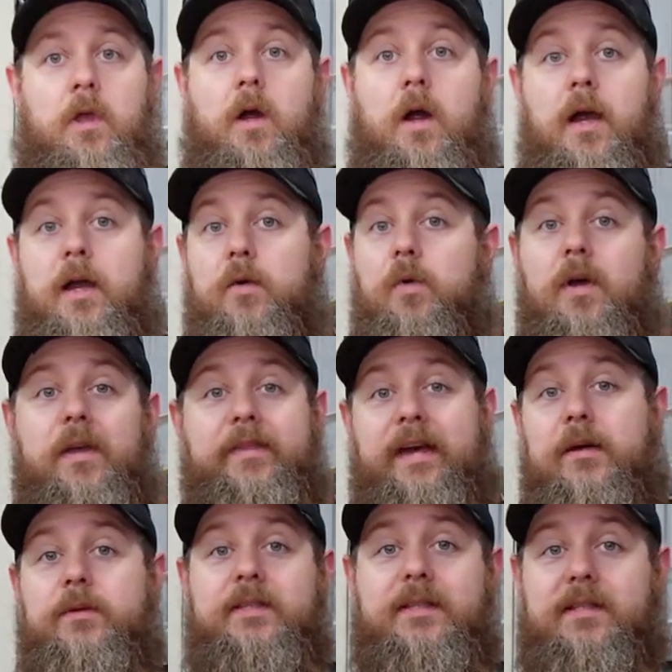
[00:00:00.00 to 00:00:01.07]
All right, well, that
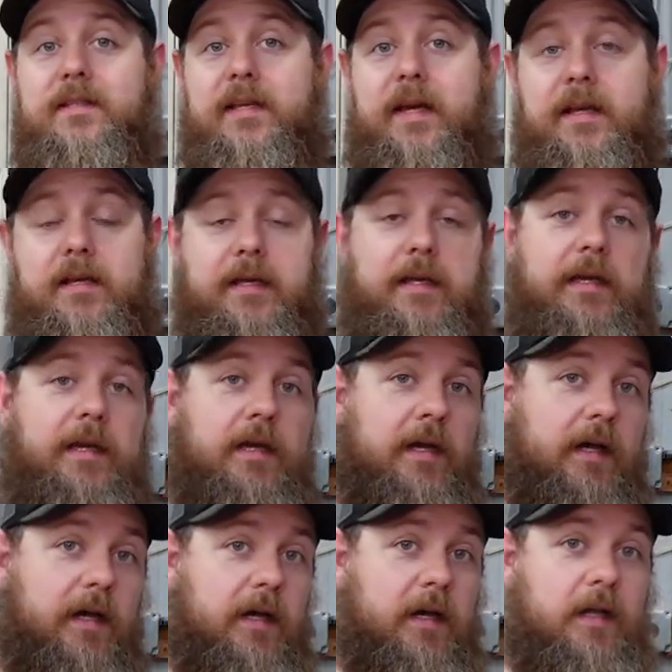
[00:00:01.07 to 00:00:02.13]
was exciting.
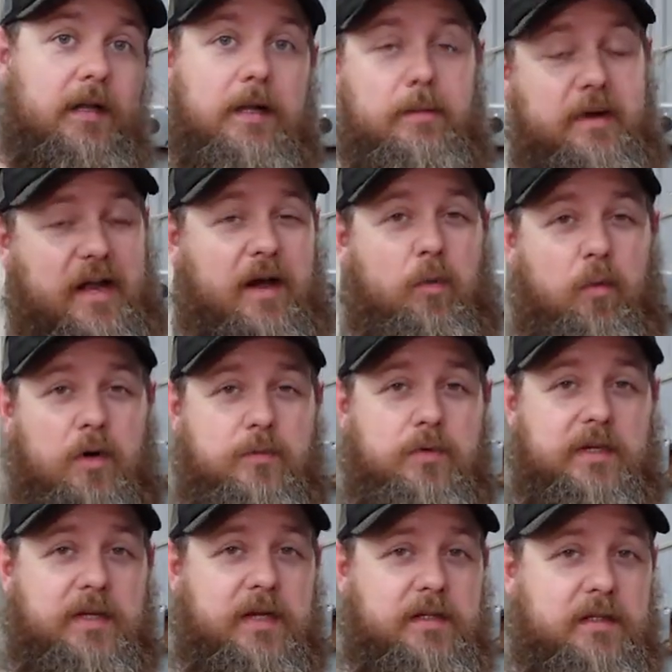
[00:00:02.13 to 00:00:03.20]
I got one
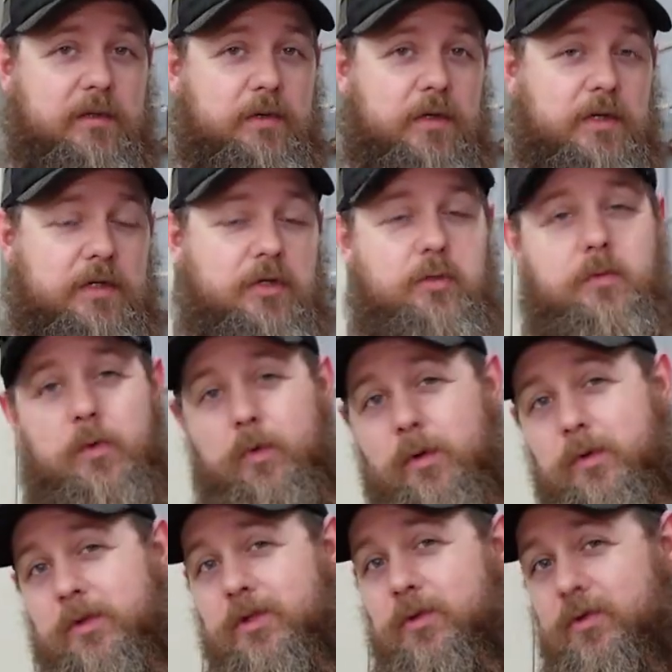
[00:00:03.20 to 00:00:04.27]
more test I want to do, but we
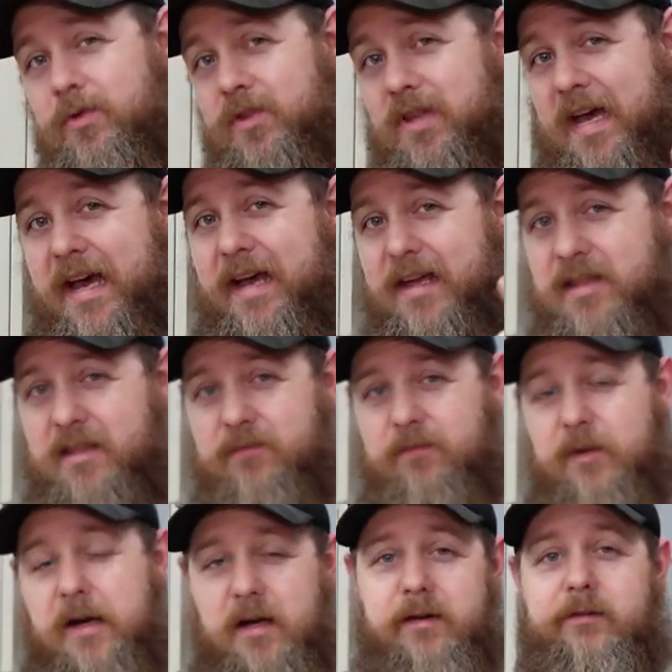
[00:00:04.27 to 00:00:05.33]
will do that at the
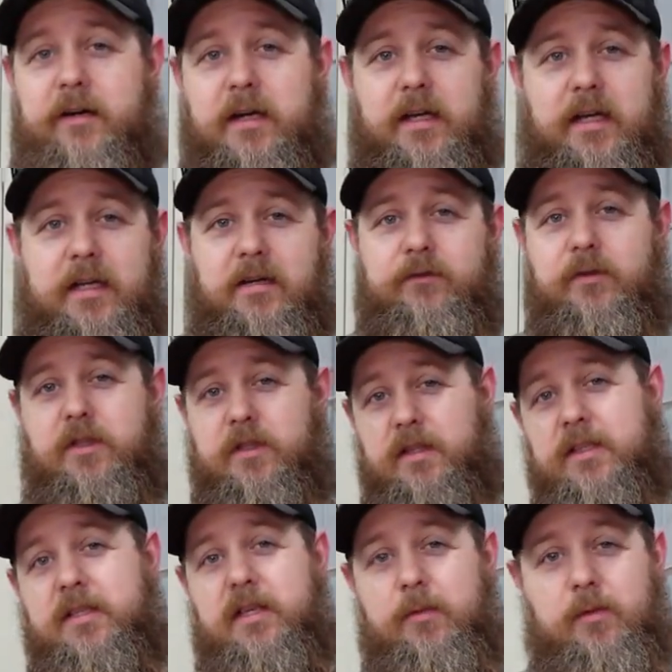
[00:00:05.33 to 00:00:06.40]
very, very end. First,
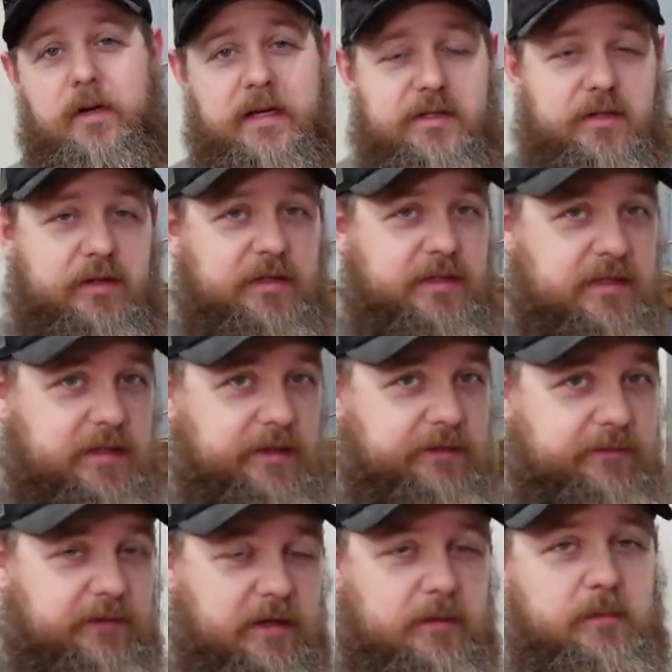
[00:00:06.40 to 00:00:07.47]
let's summarize all the
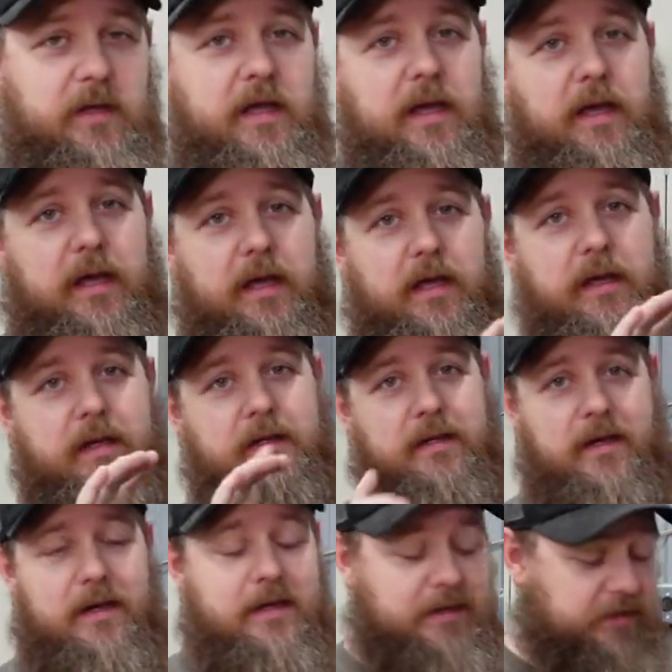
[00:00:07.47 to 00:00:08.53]
CFM and
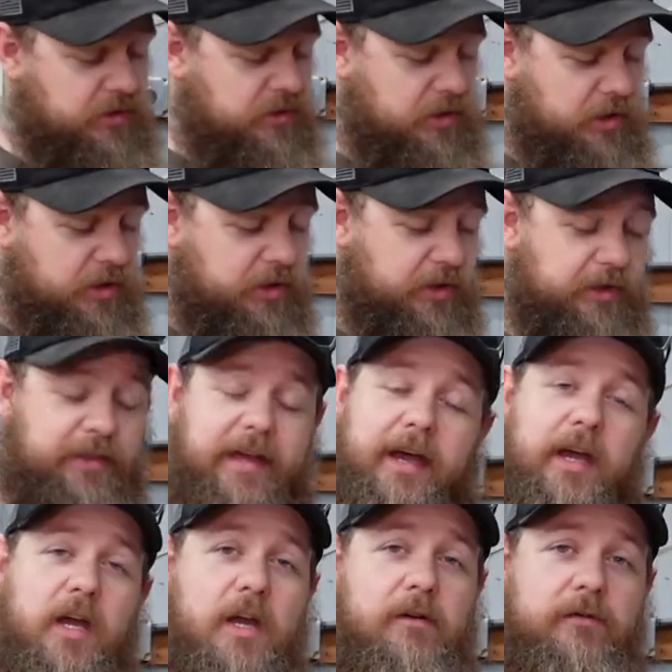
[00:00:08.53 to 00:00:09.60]
get started on
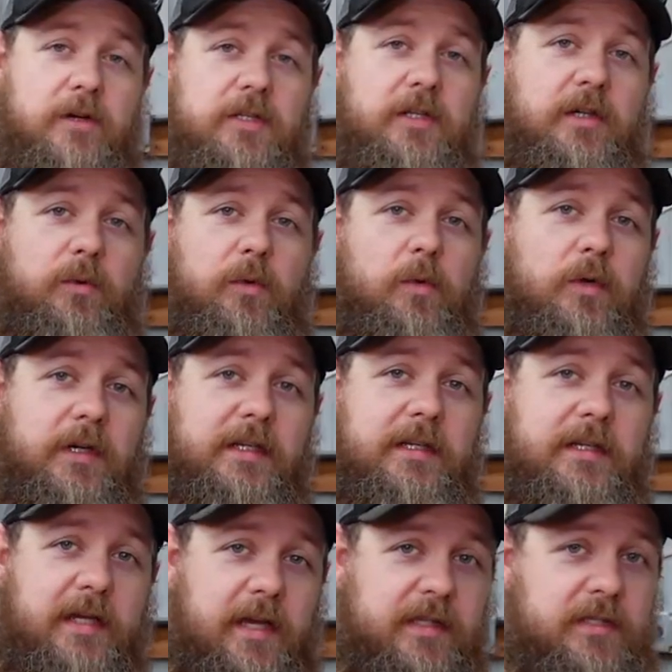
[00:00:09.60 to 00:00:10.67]
that. First thing we wanted to
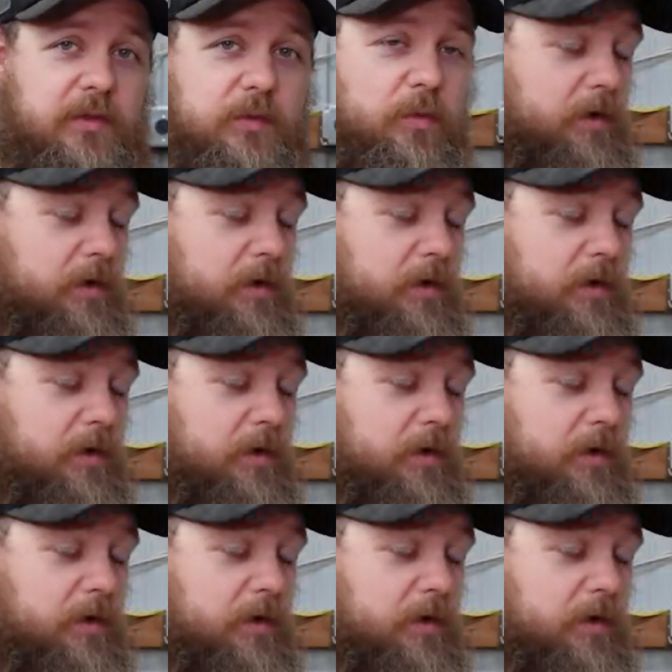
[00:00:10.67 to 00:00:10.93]
test is we